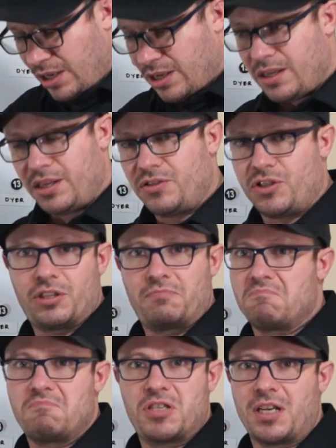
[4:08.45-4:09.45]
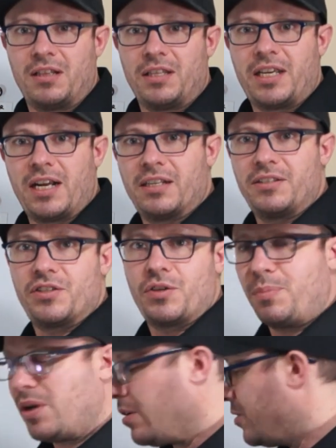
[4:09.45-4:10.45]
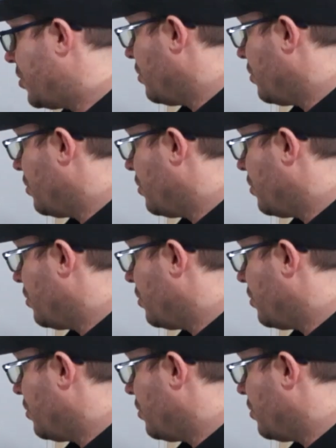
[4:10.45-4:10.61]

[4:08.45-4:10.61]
he's just suddenly kind of disappeared.